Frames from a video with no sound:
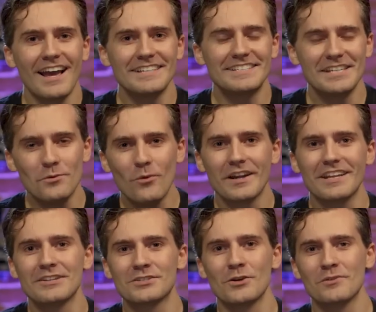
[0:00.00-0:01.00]
I did want to
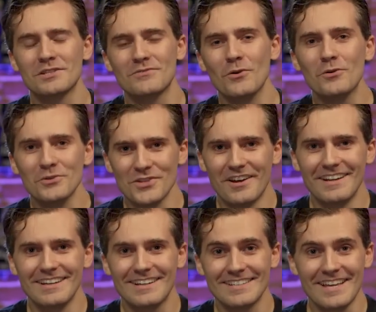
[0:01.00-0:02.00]
hear Tony's vocals on
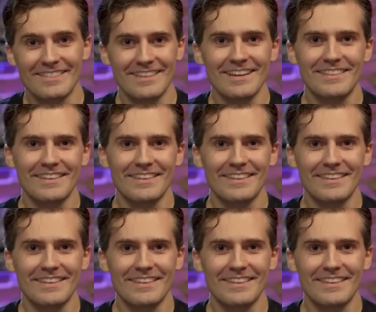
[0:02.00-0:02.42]
it, because I think